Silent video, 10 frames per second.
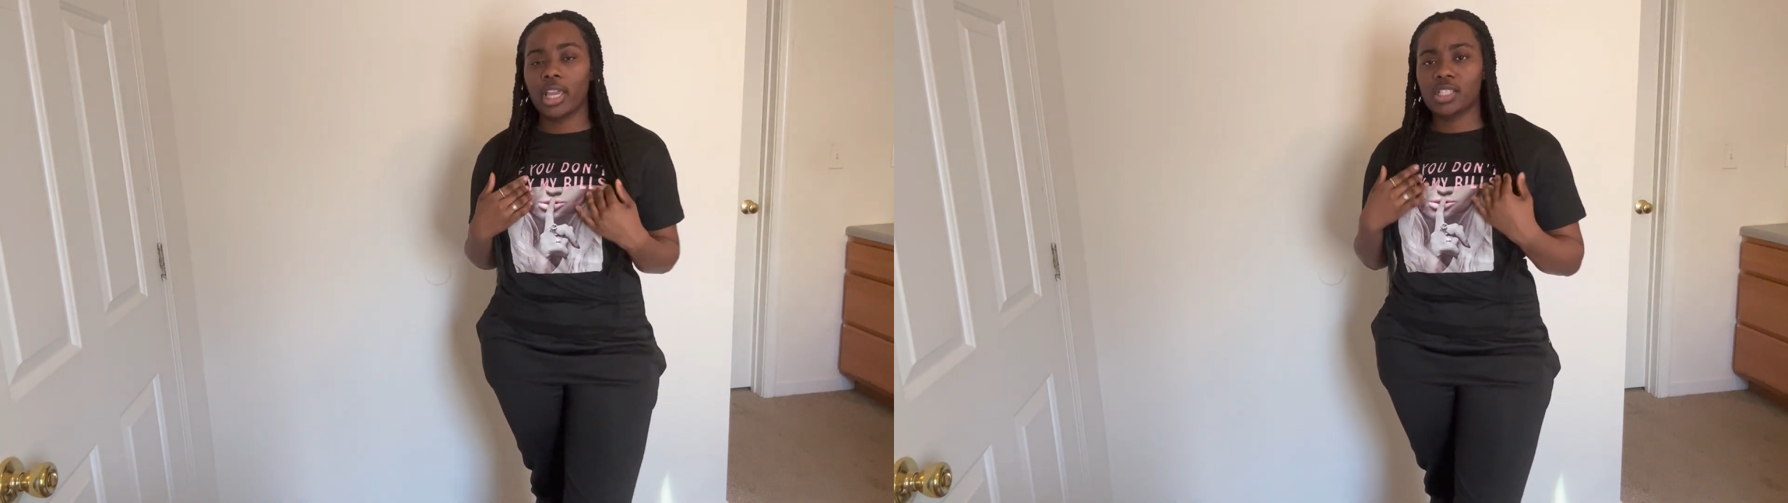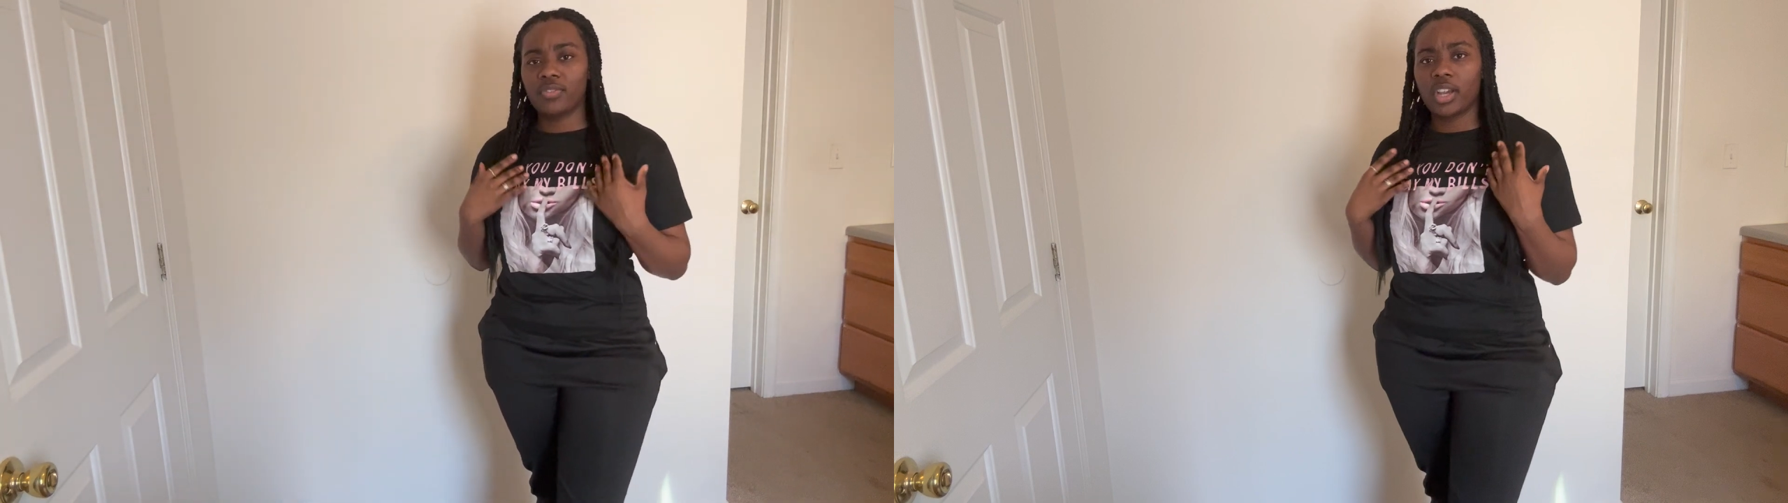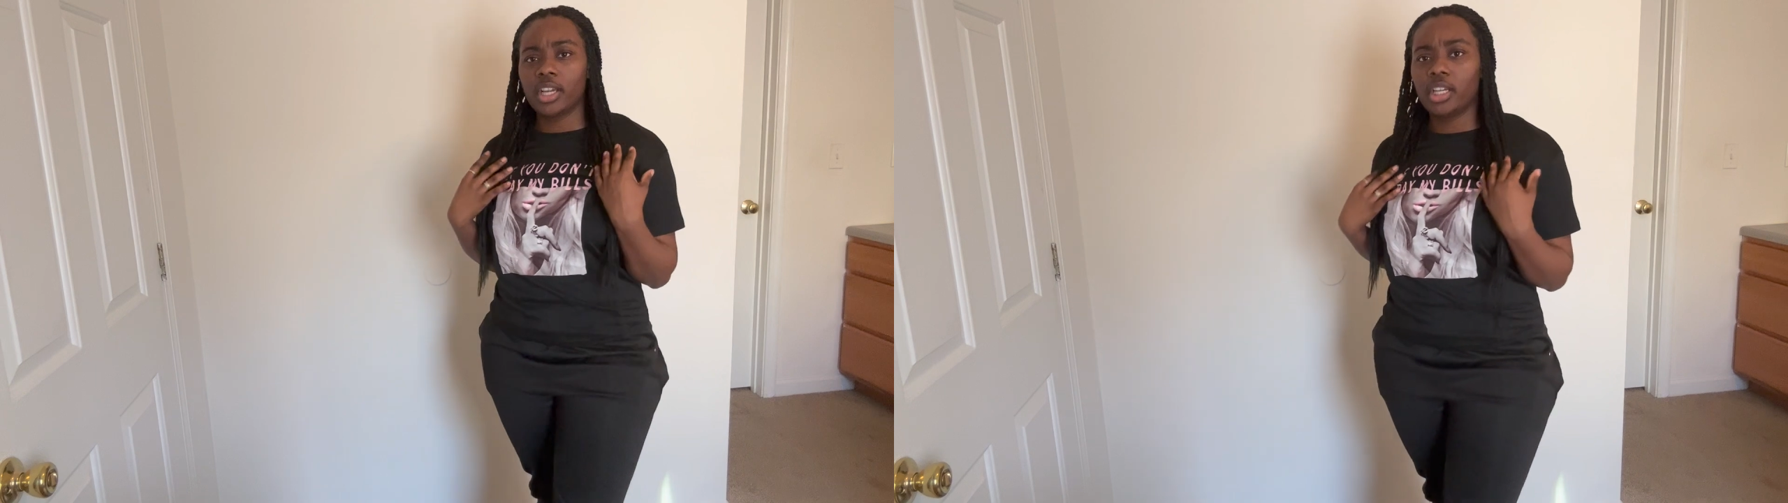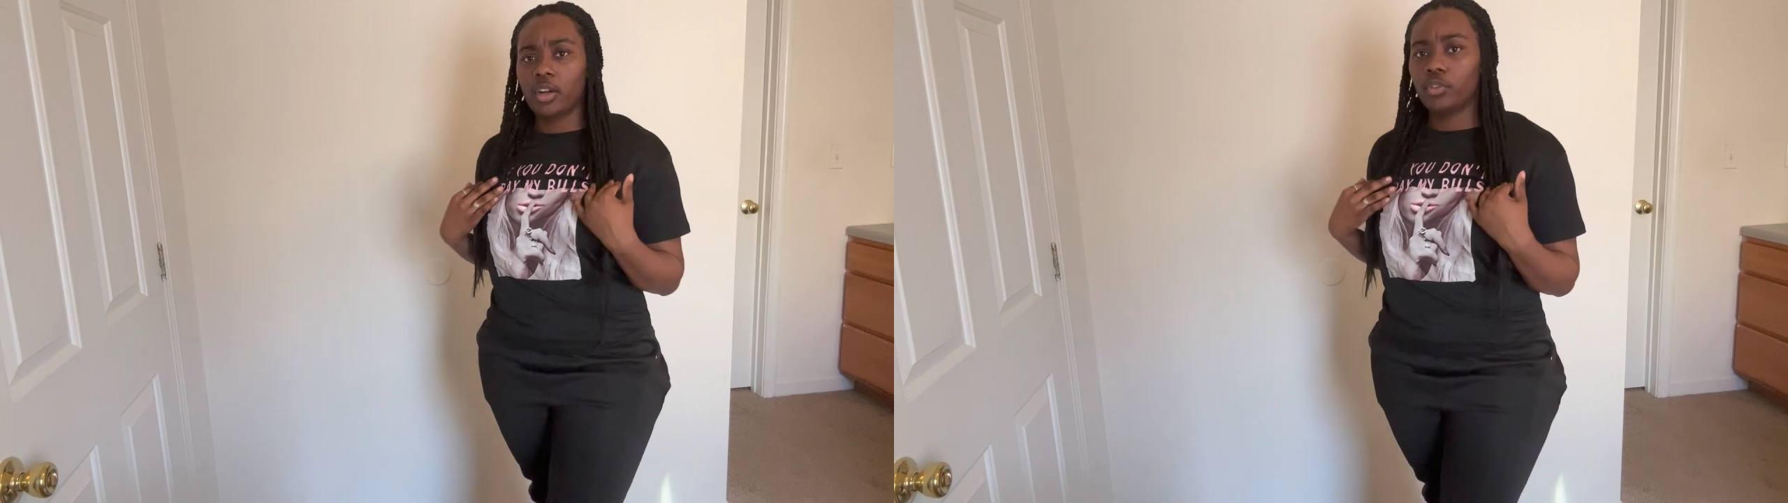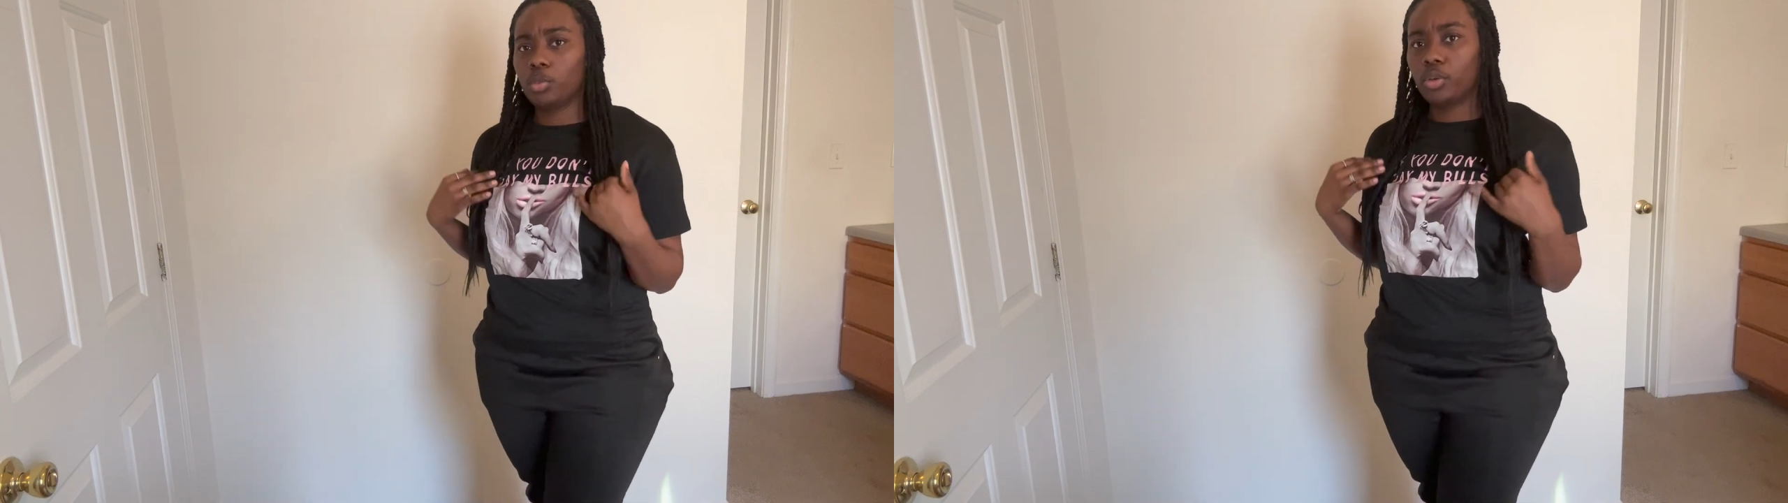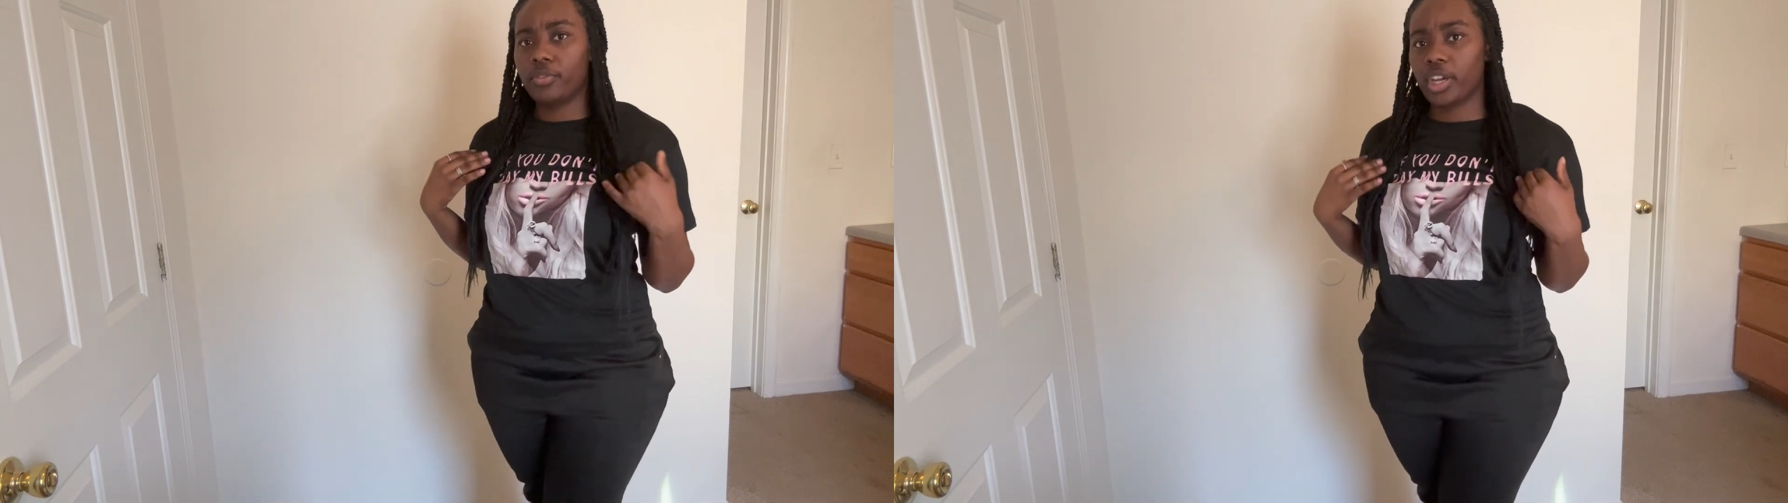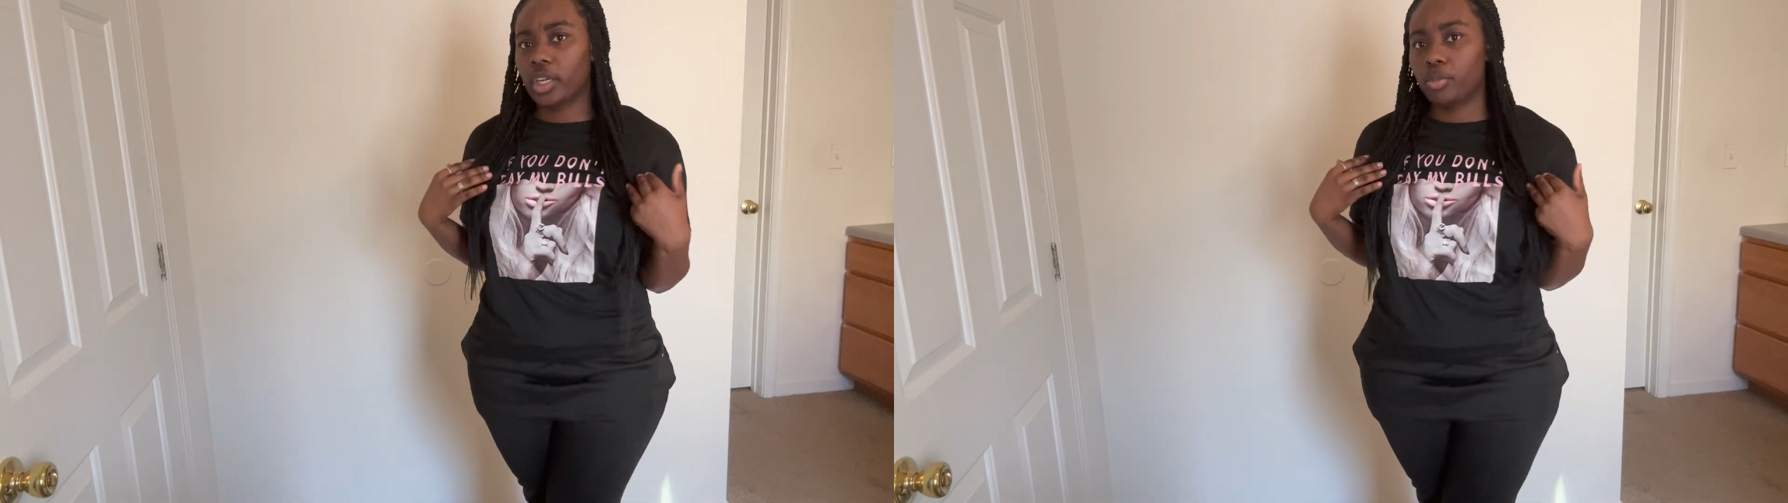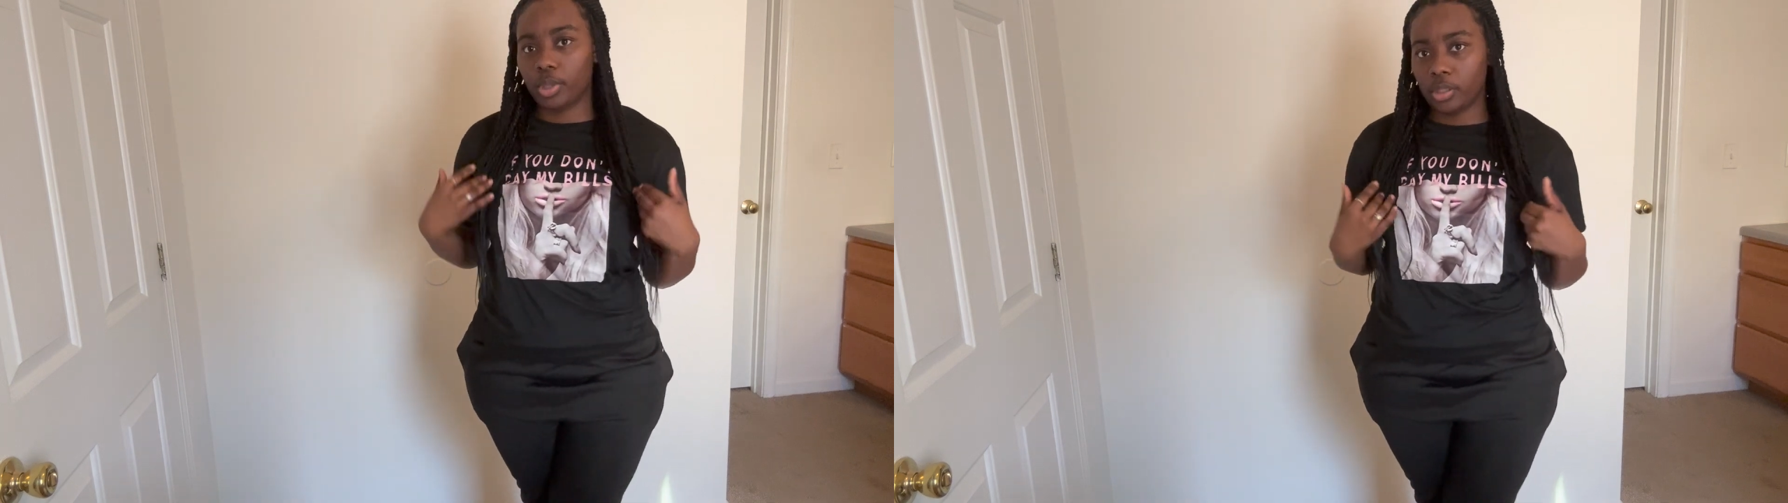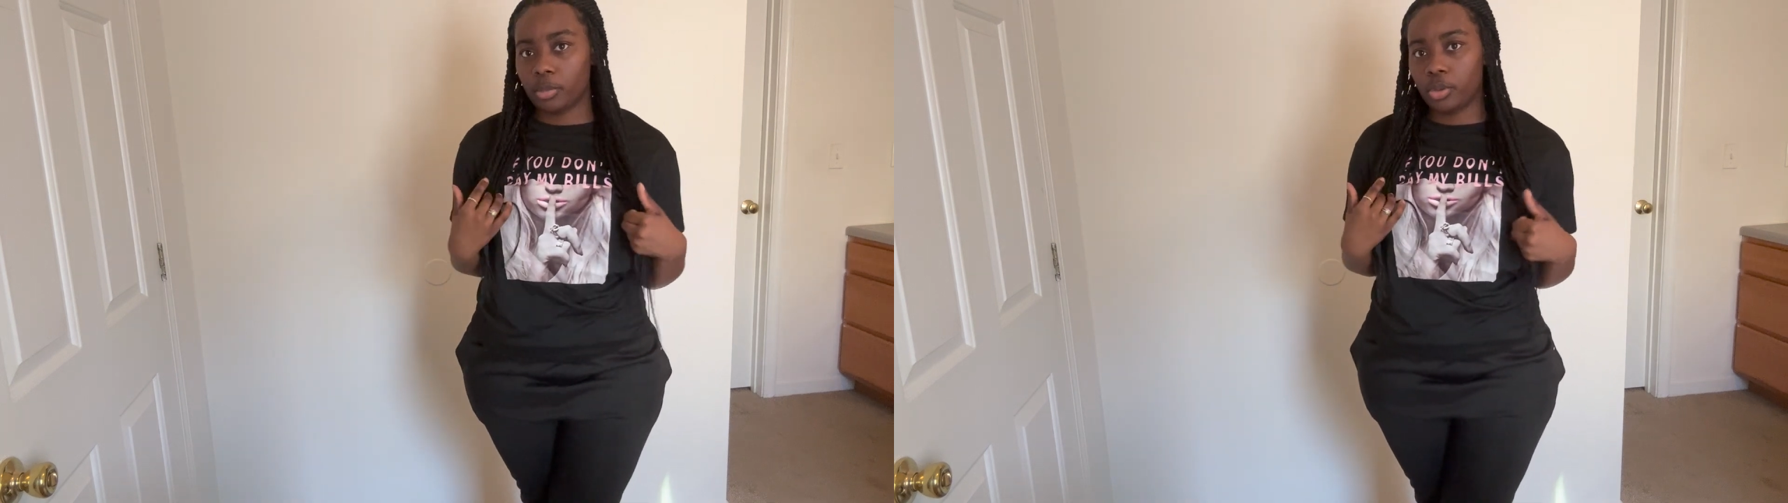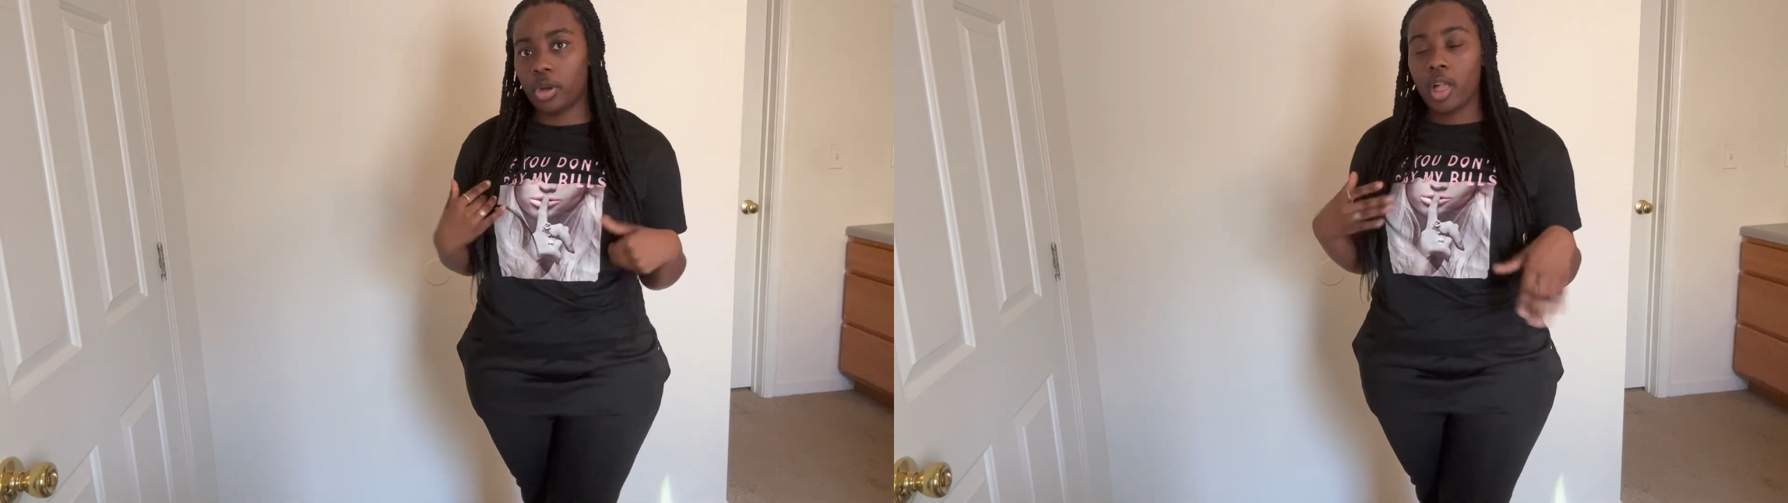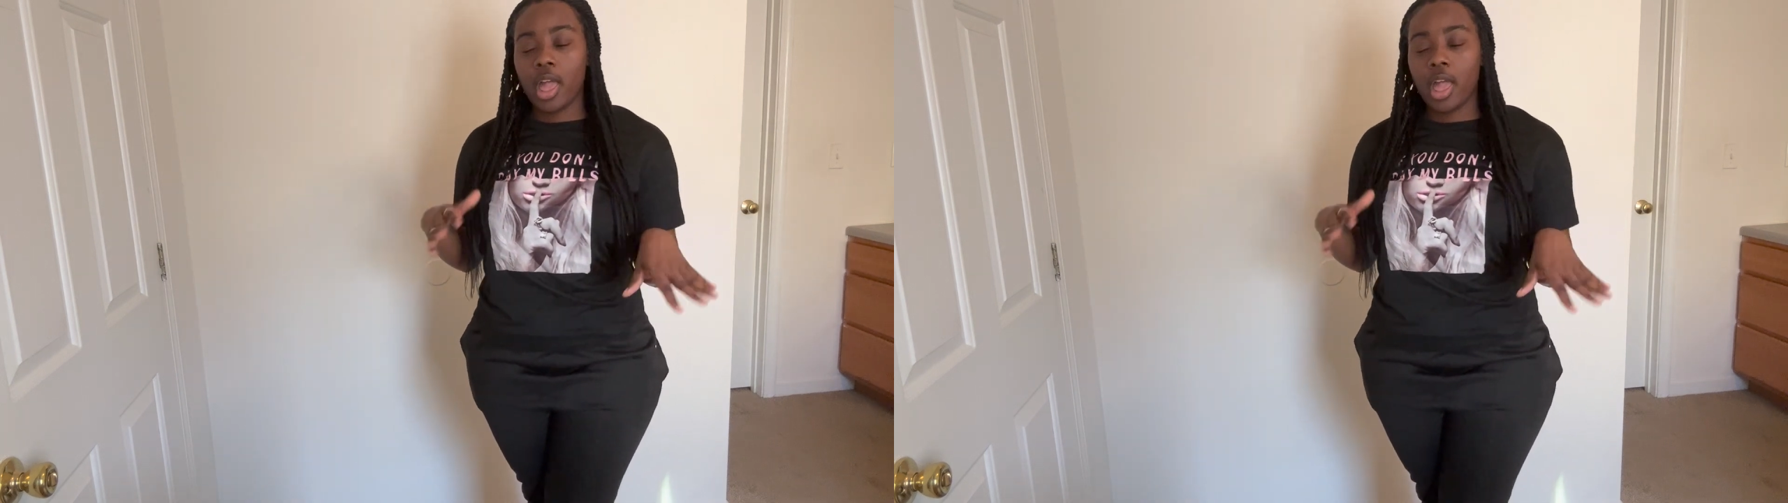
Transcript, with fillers: It's very comfortable, very breathable.